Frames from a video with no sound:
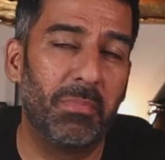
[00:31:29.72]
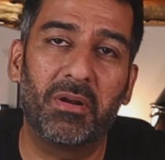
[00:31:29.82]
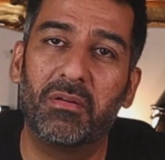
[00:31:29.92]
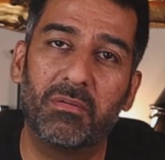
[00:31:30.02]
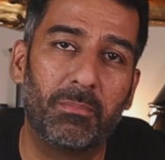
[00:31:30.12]

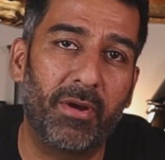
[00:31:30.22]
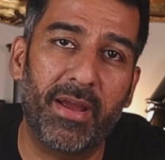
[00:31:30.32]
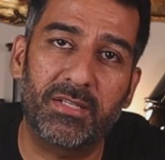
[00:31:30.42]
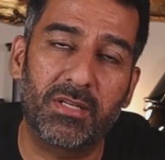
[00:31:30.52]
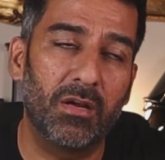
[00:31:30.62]
but
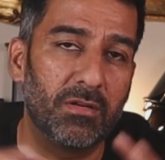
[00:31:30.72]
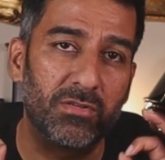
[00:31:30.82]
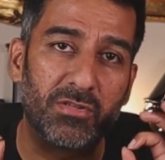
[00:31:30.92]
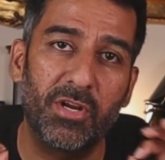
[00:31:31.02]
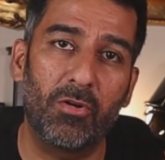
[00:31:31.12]
brakes,
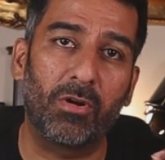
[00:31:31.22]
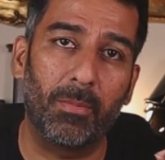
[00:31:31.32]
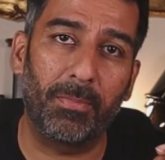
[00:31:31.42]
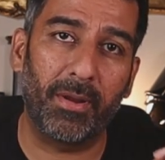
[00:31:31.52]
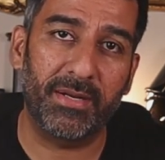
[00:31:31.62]
zero
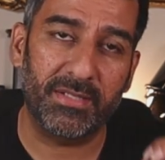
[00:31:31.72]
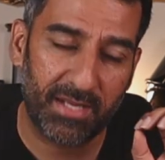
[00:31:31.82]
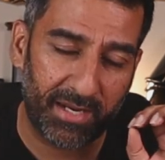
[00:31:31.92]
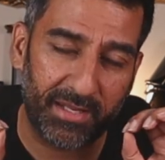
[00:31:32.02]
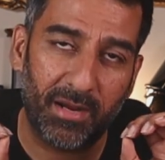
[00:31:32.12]

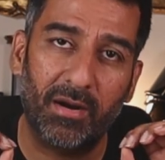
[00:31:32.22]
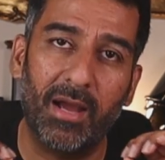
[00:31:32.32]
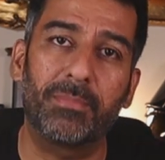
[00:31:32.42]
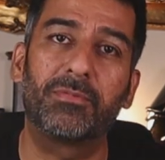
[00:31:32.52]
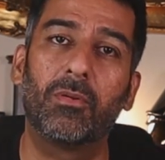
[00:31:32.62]
complaints, and they
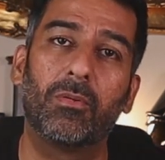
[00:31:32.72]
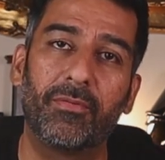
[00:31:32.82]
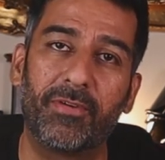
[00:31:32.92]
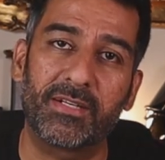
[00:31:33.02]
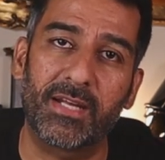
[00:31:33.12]
are
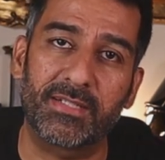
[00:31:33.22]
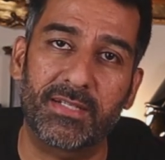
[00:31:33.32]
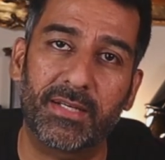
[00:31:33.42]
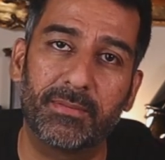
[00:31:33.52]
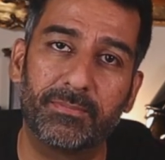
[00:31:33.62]
absolutely
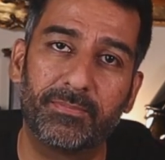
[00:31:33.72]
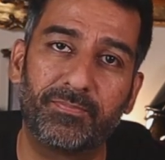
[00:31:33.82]
fantastic.